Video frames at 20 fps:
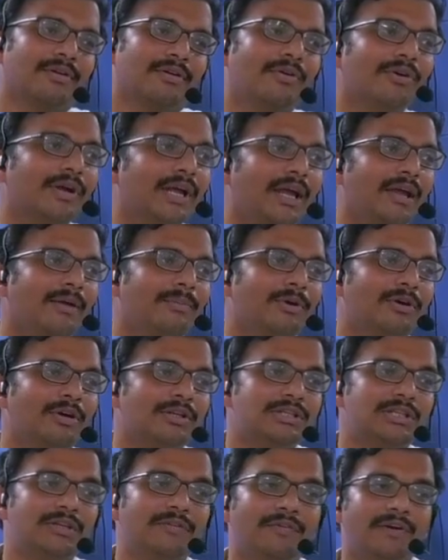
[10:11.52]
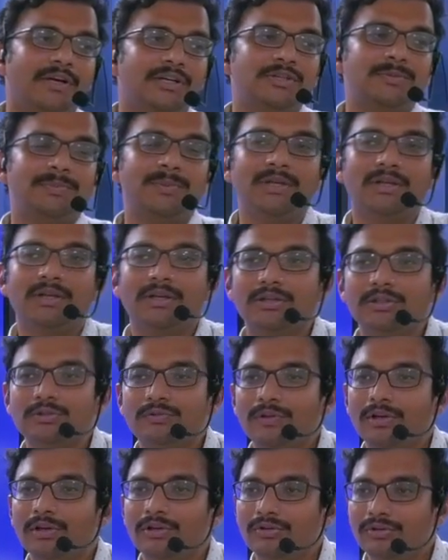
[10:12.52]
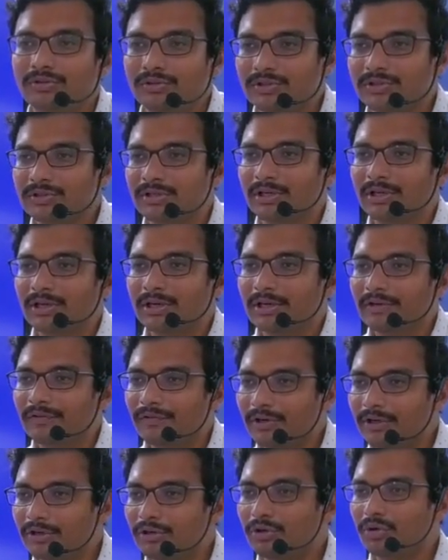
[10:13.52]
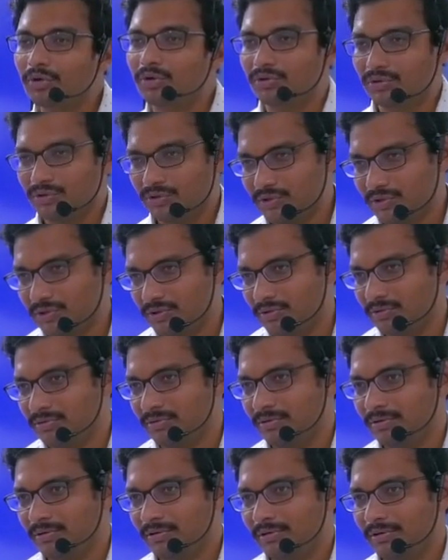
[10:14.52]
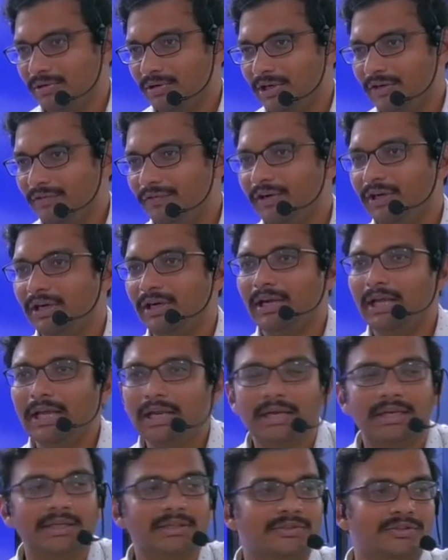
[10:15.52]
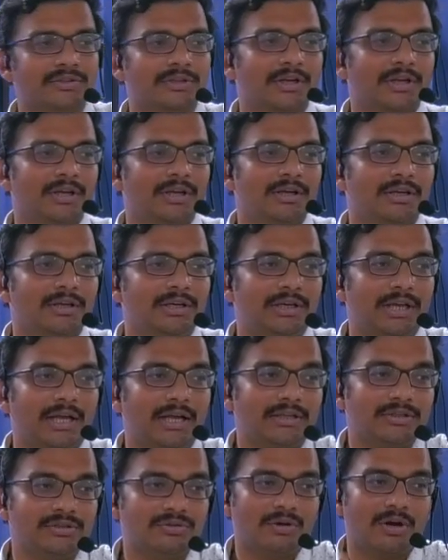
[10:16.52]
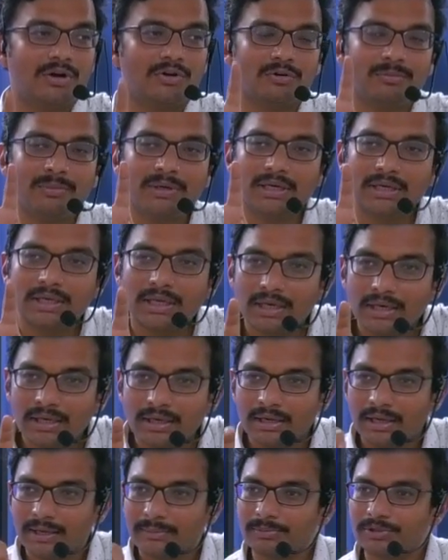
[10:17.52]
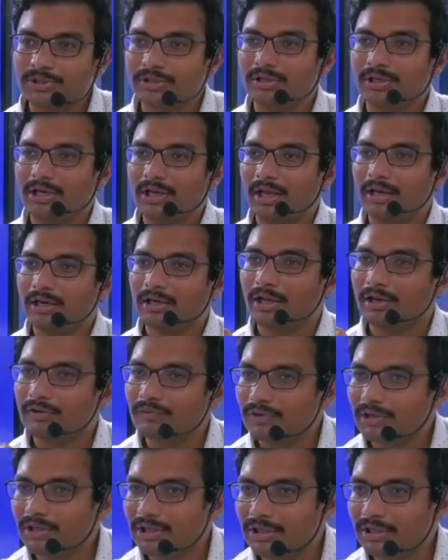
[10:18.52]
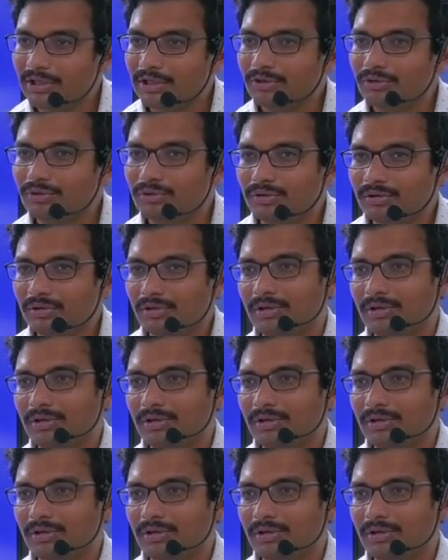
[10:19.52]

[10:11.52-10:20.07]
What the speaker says: Okay, because different speakers will use different tones, different dialects. It has to automatically capture and convert it into